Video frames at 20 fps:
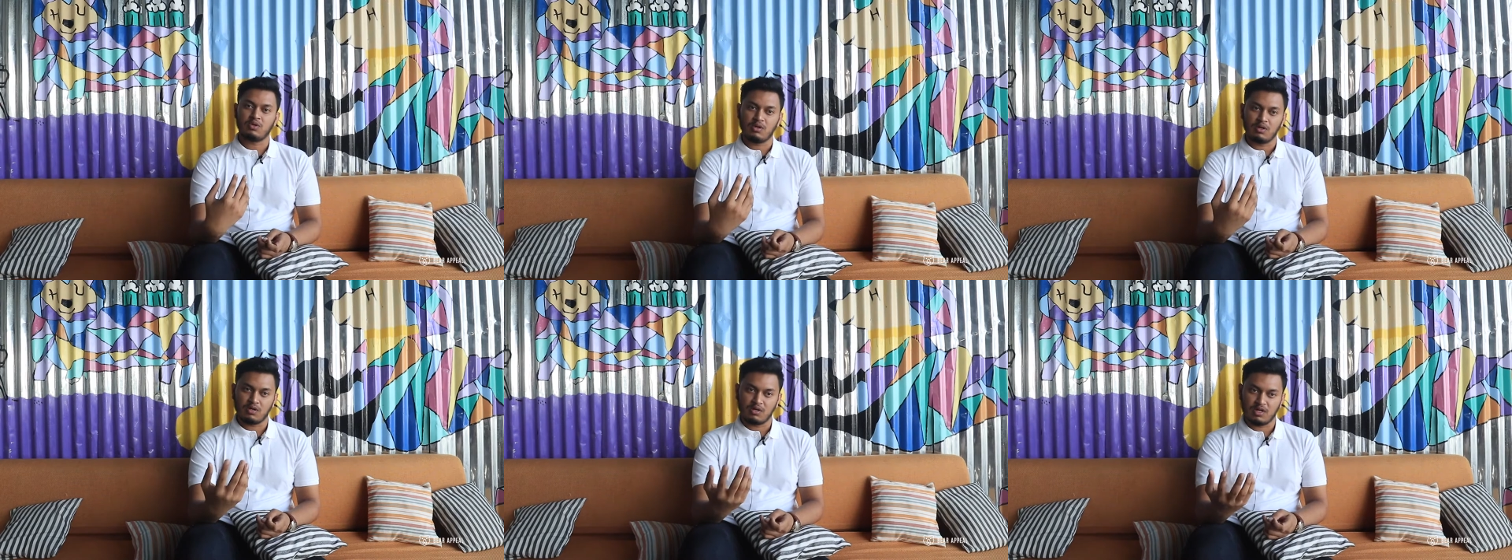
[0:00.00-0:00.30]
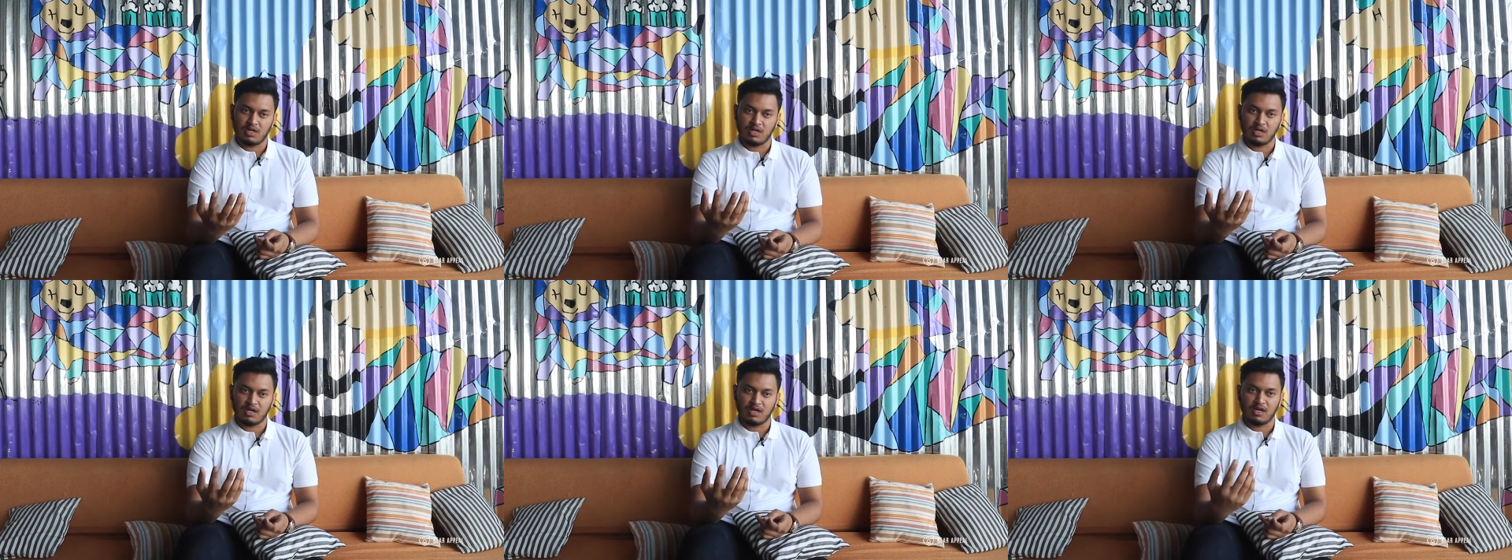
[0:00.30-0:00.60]

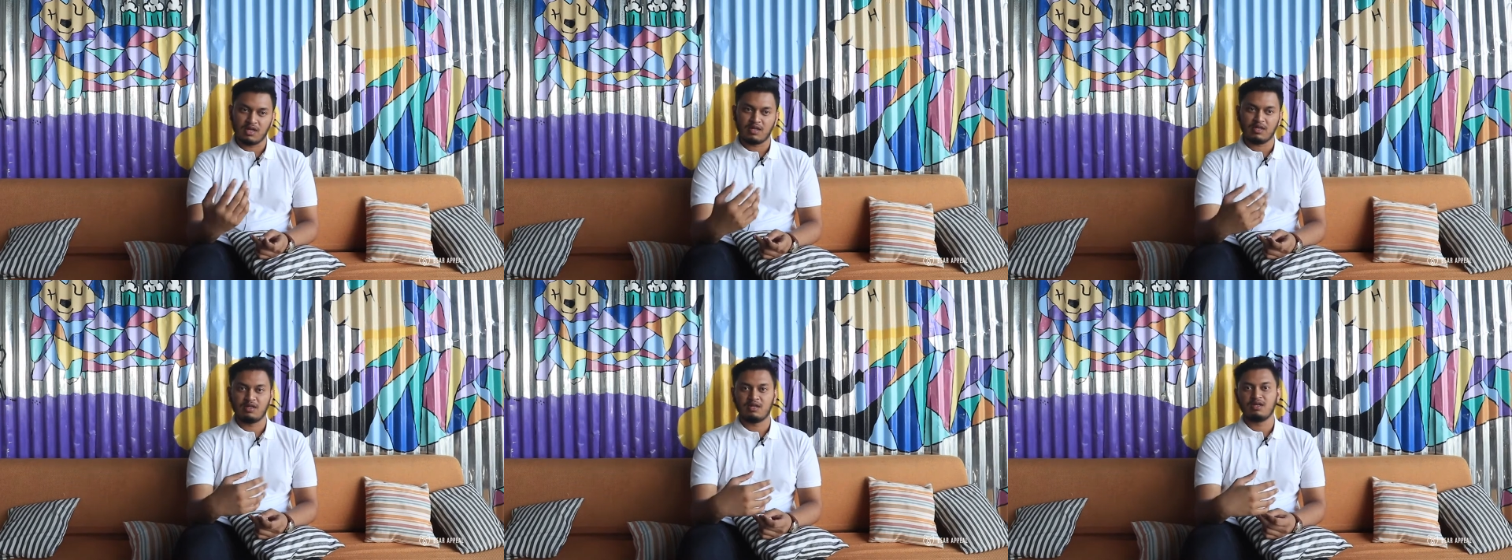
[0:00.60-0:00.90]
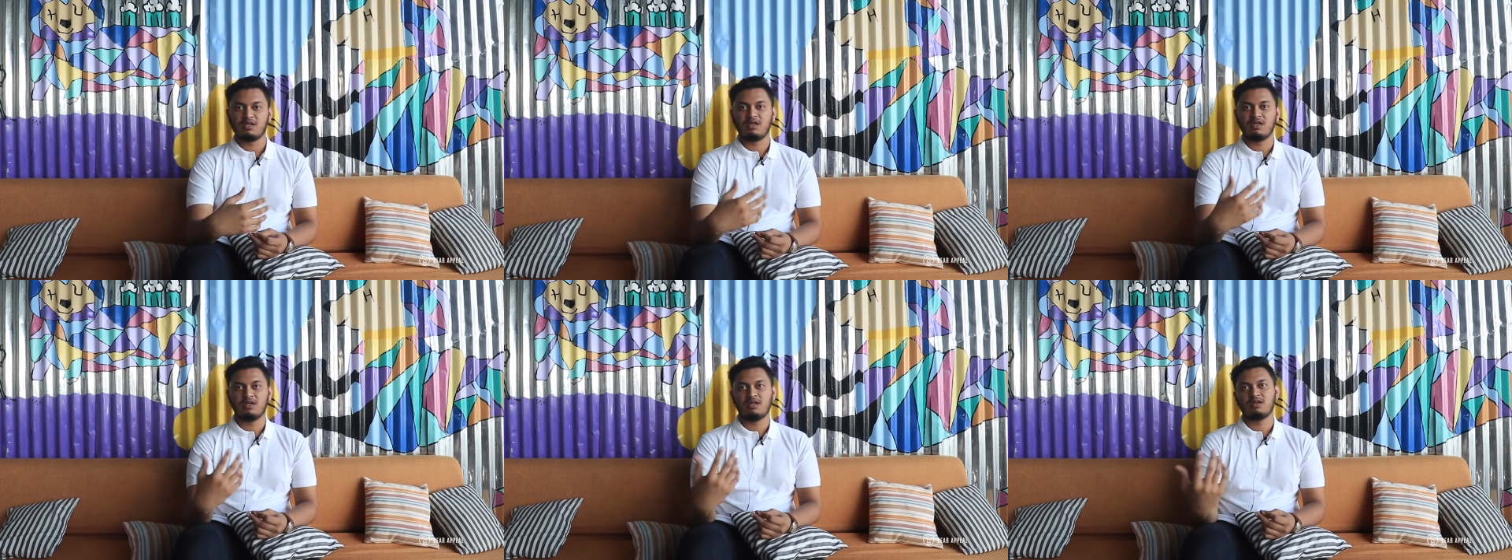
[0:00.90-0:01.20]
talking, and
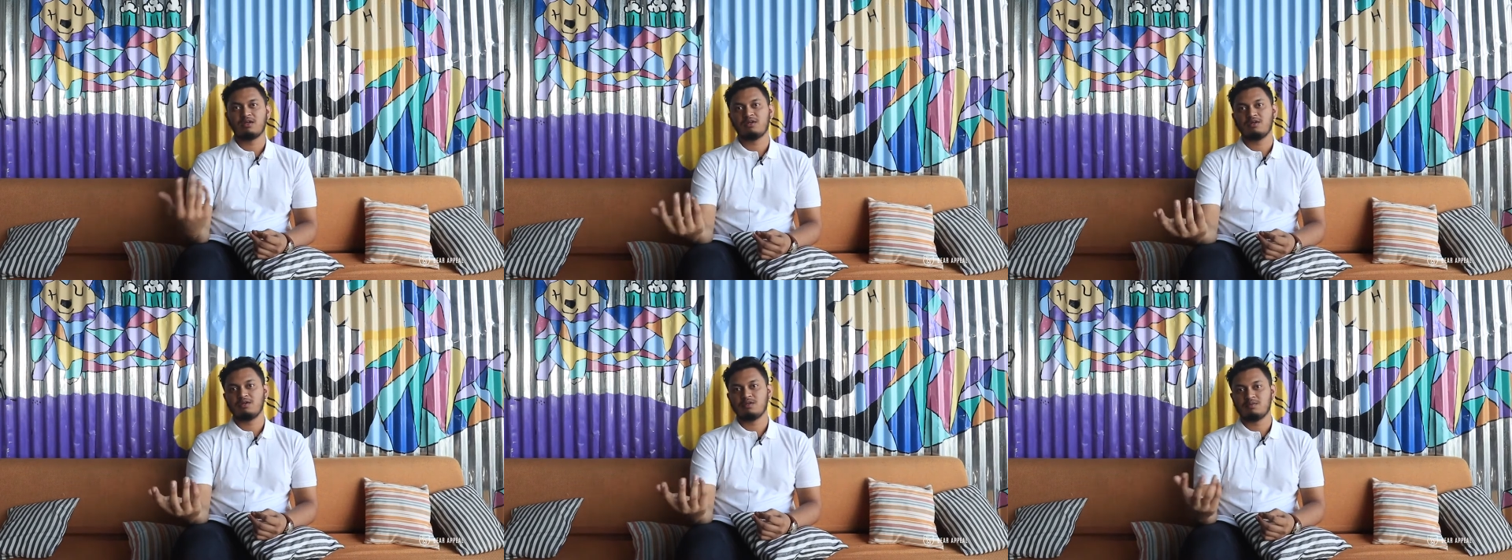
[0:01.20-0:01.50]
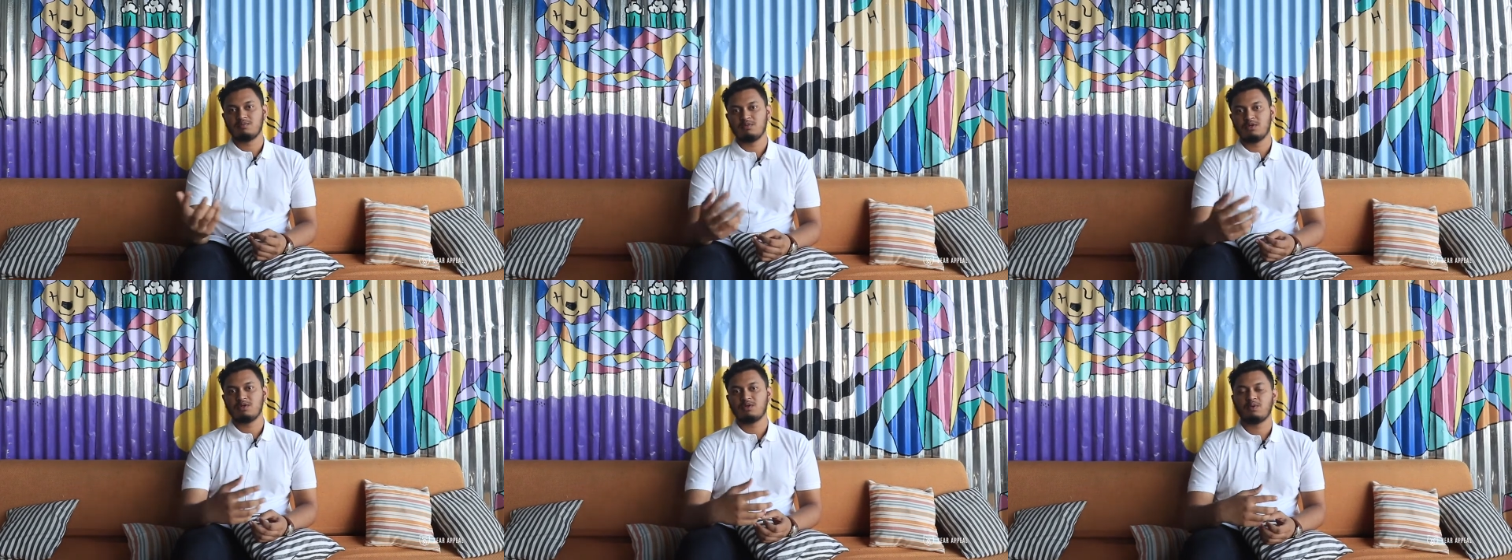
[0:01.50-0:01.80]
then he
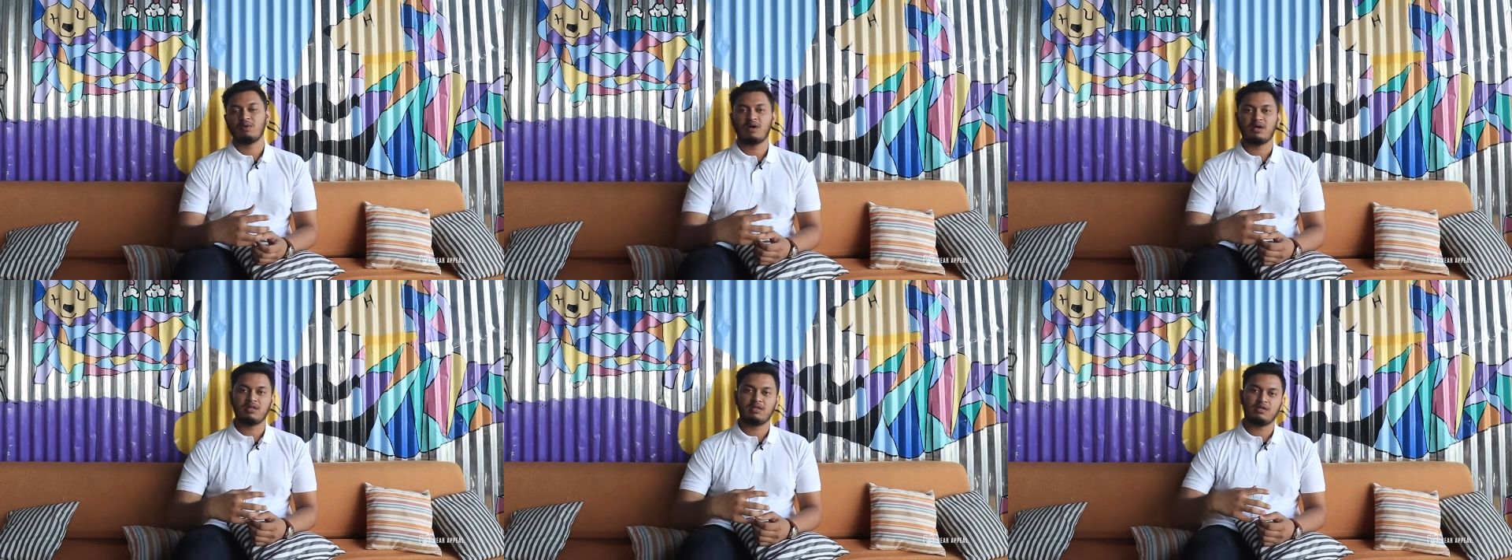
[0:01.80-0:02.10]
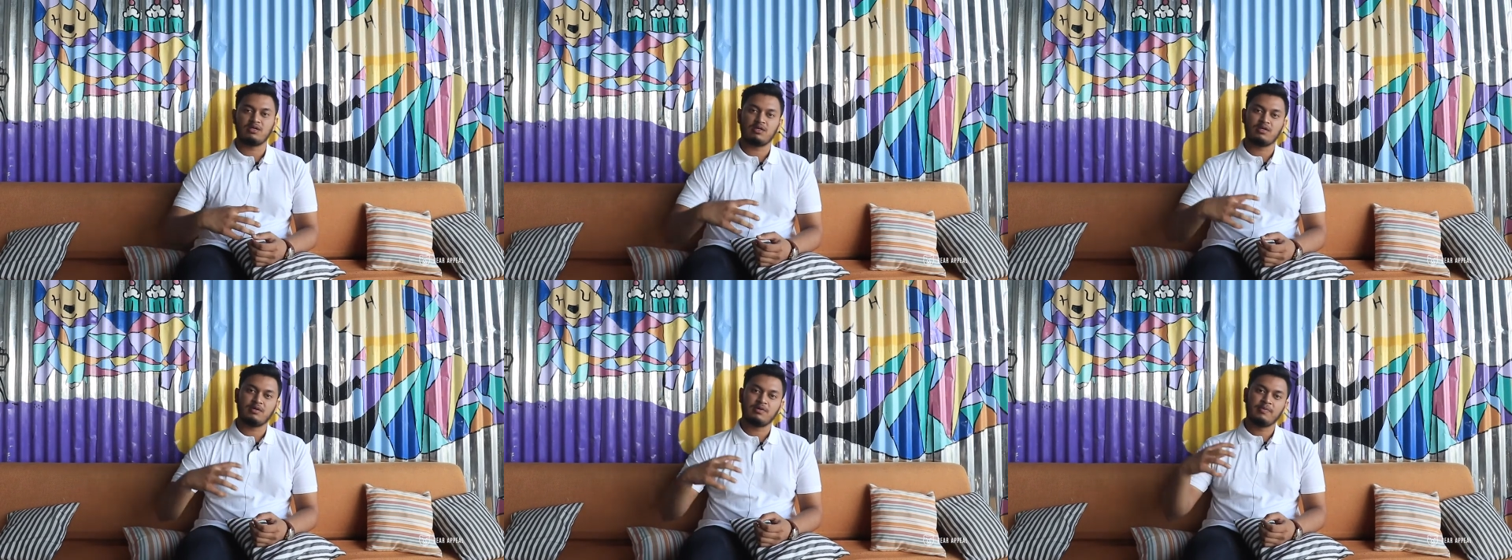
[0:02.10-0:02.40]
introduced me to
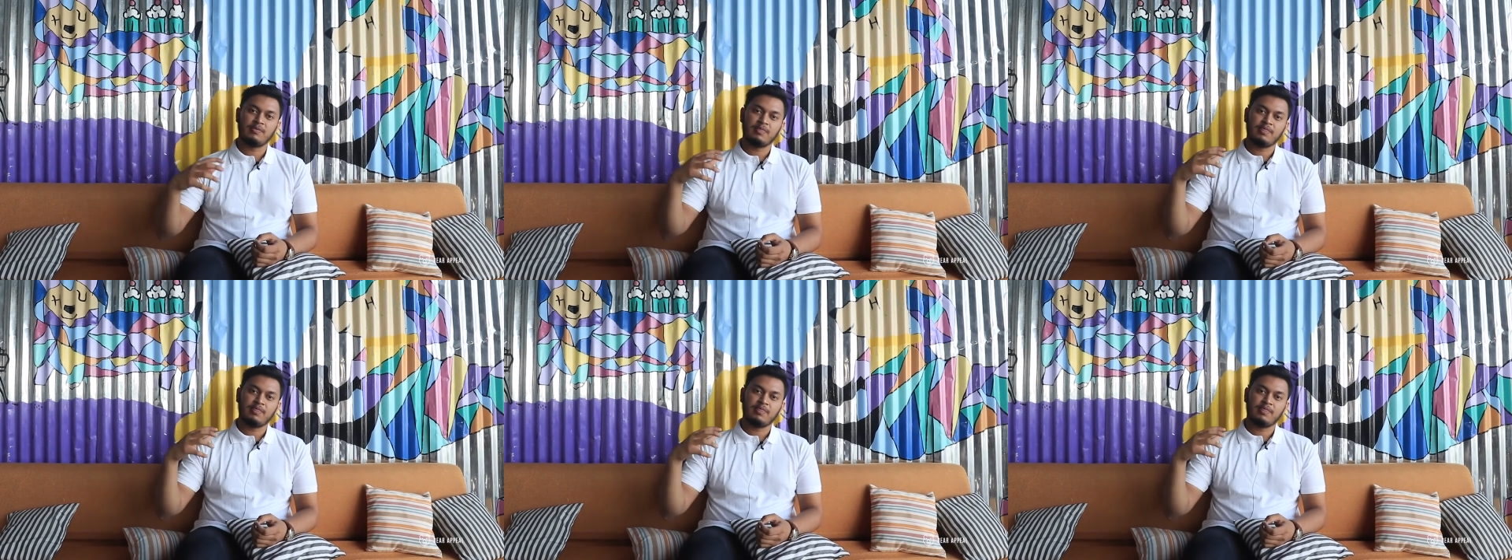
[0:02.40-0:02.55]
other